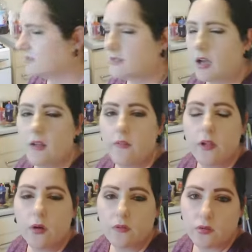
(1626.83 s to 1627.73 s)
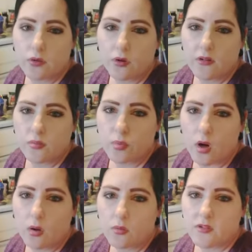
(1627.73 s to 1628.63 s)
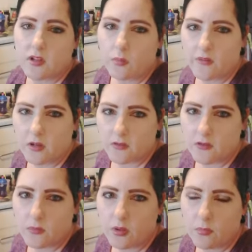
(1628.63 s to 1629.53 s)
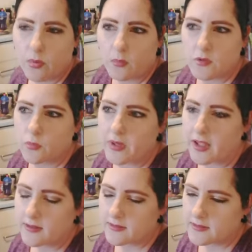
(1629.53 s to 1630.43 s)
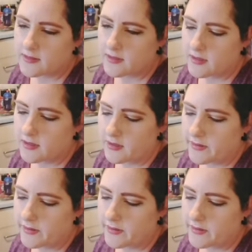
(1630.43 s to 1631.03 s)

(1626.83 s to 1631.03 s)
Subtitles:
say, the oven door is broke, so we've got something propped up against it.